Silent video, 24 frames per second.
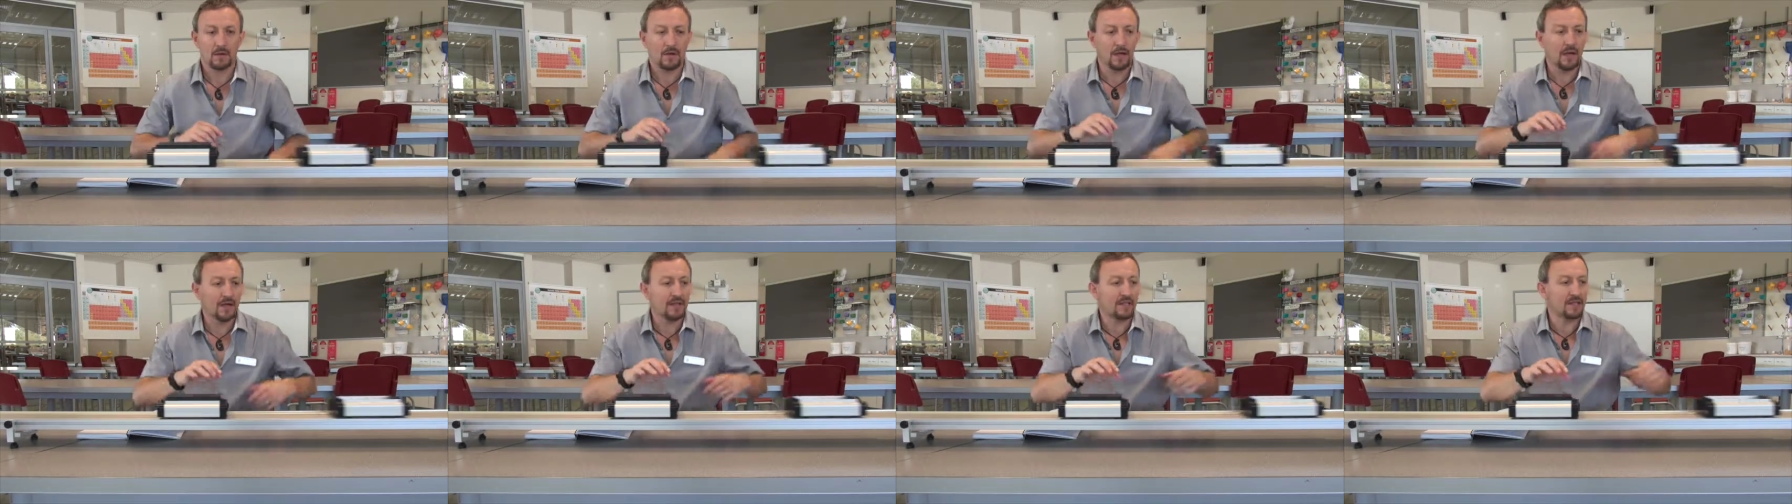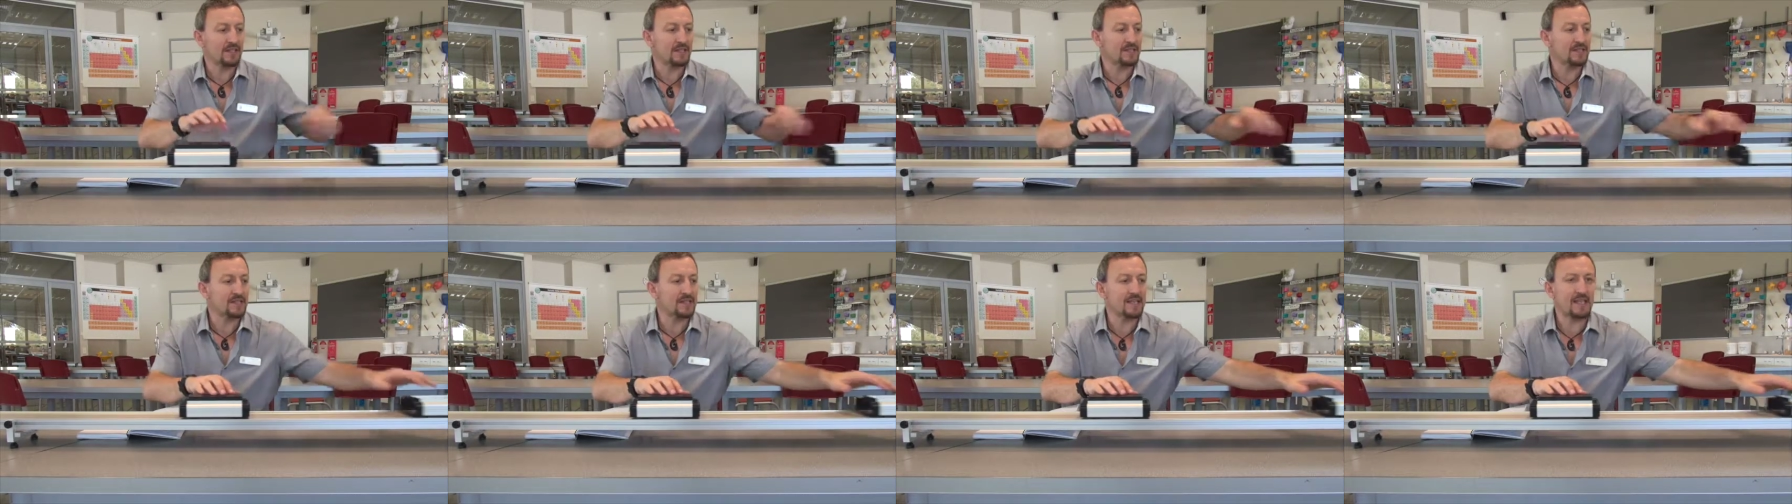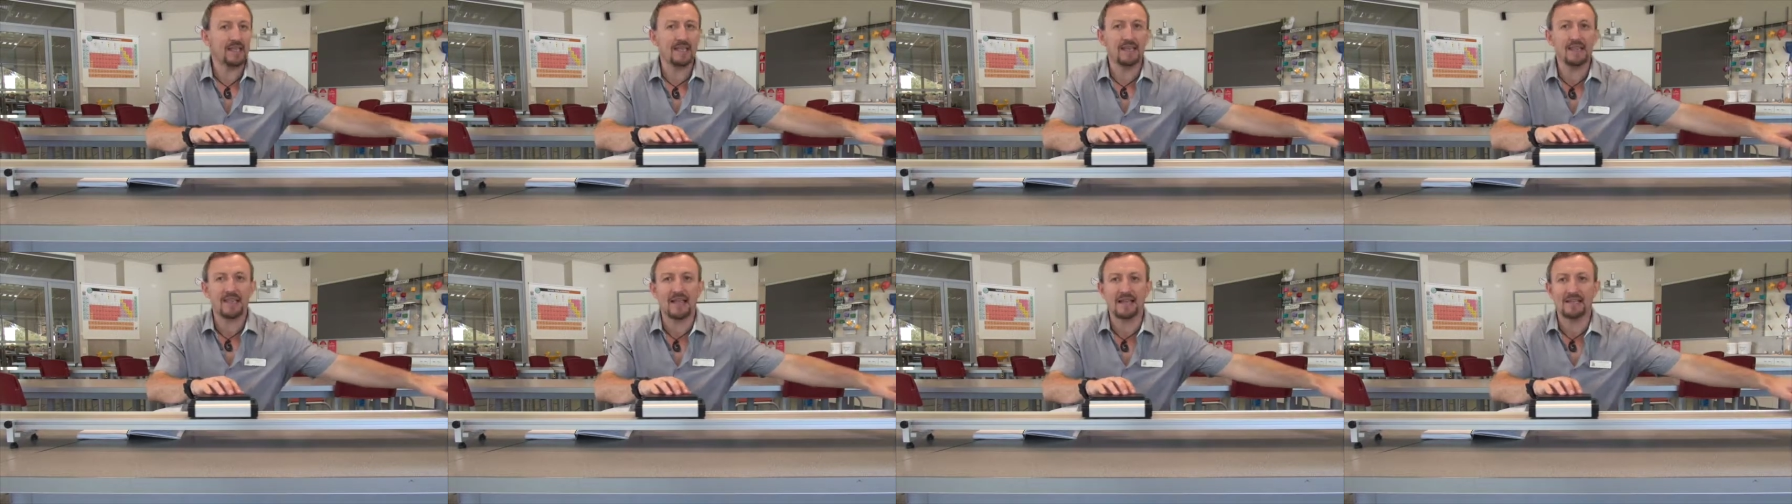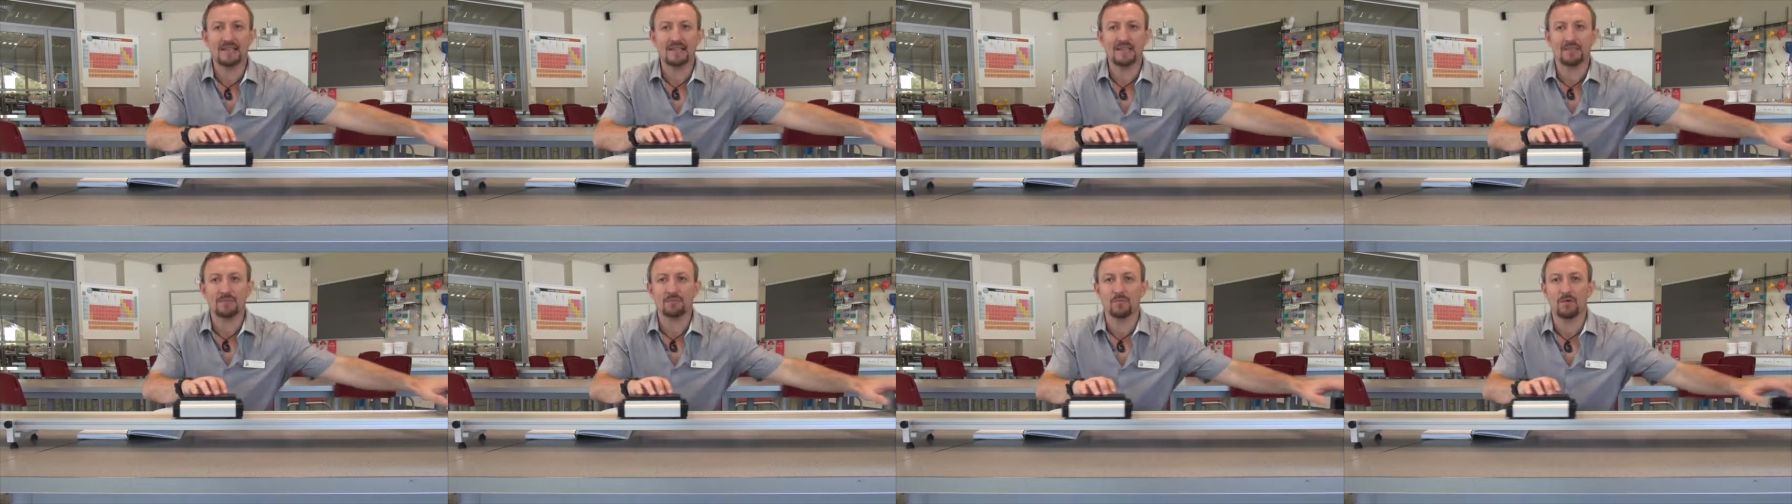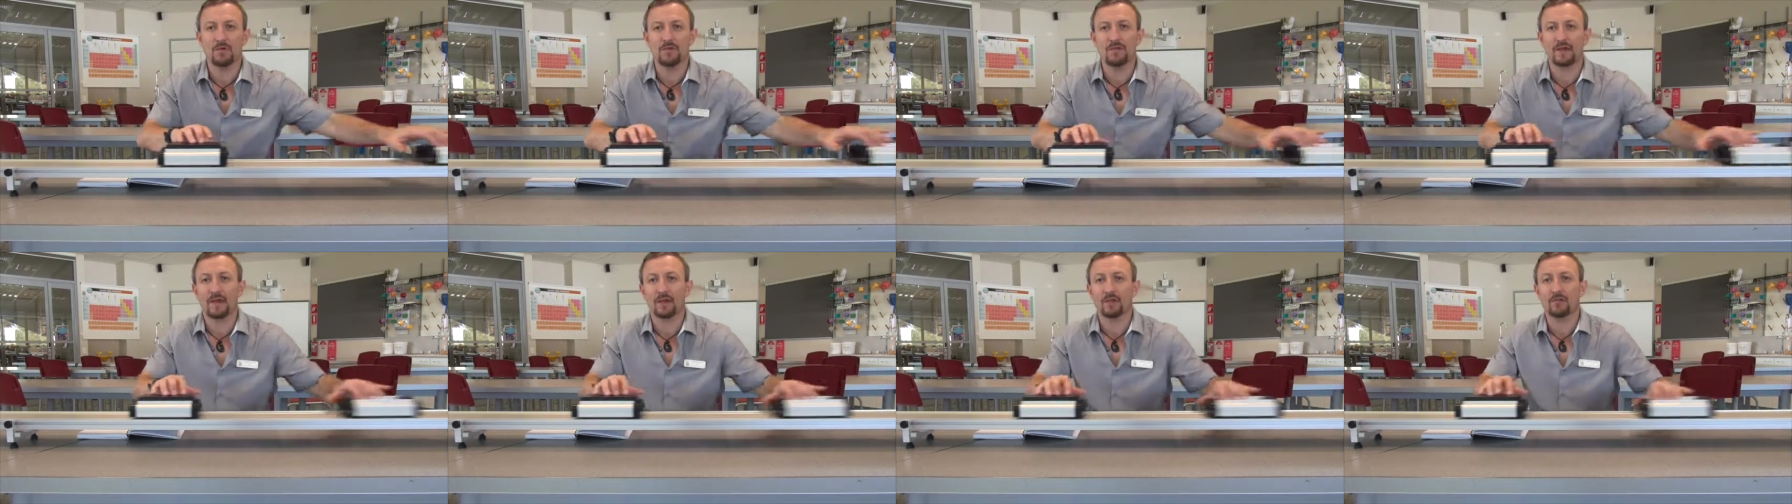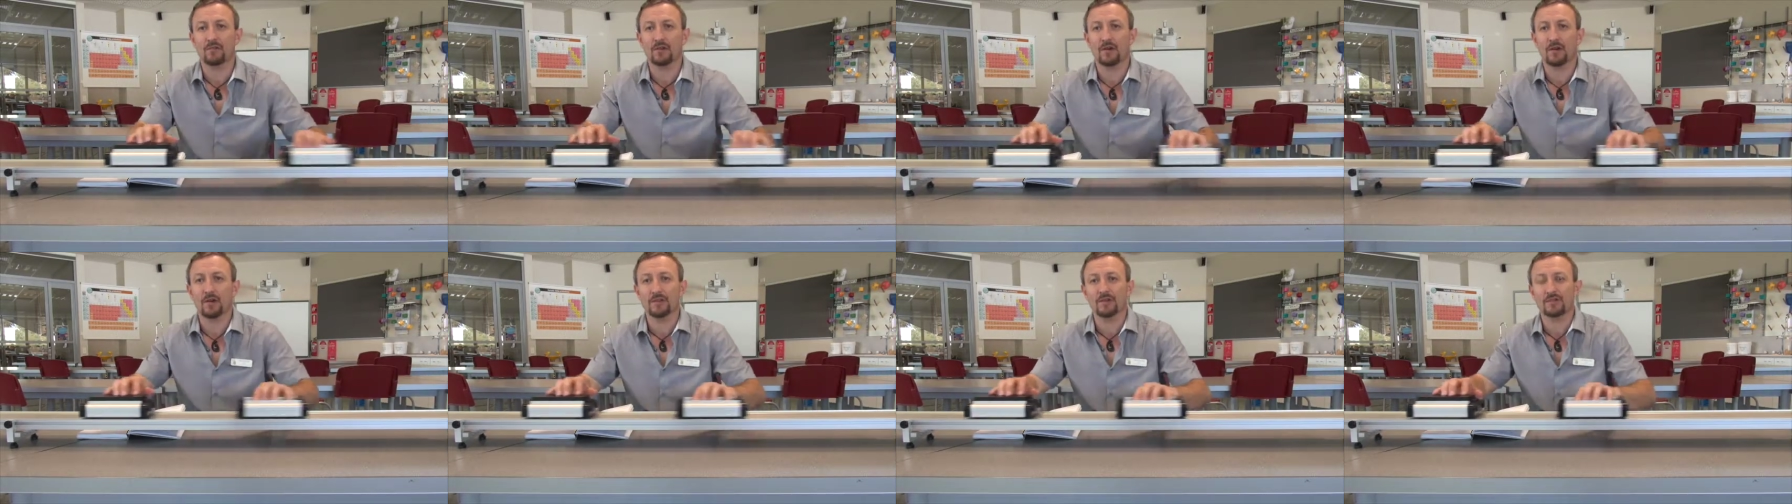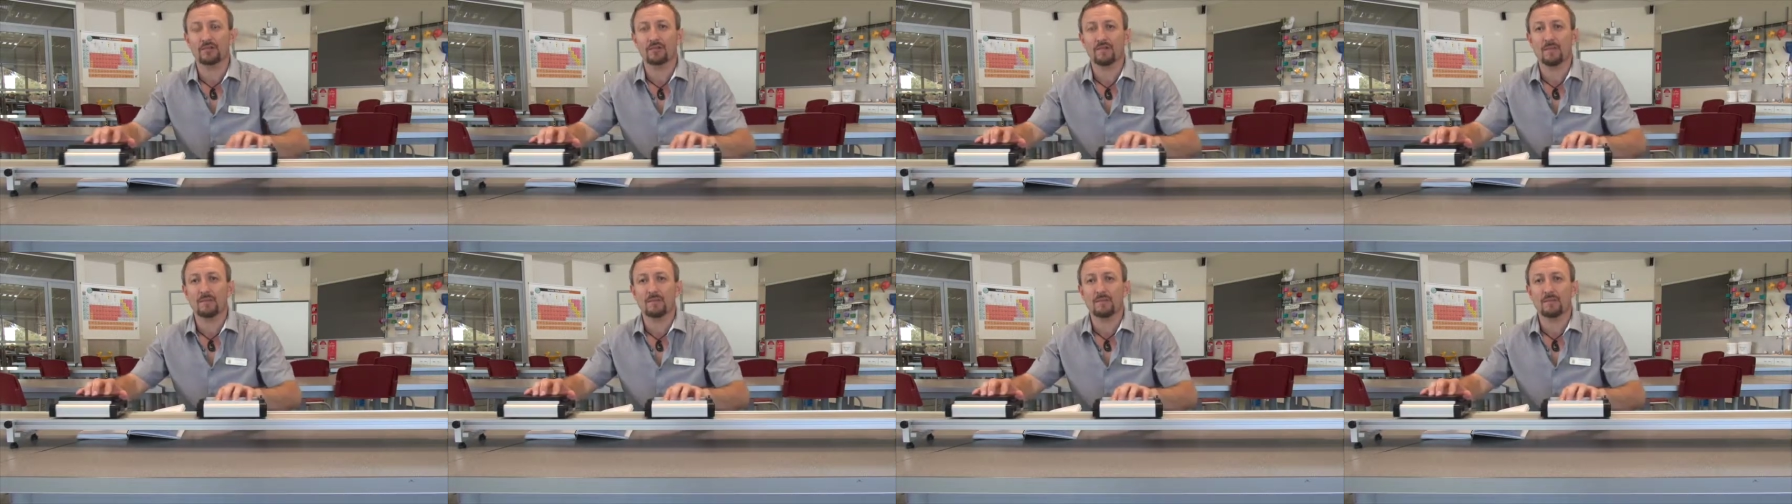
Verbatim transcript: And you can see that it's moving across,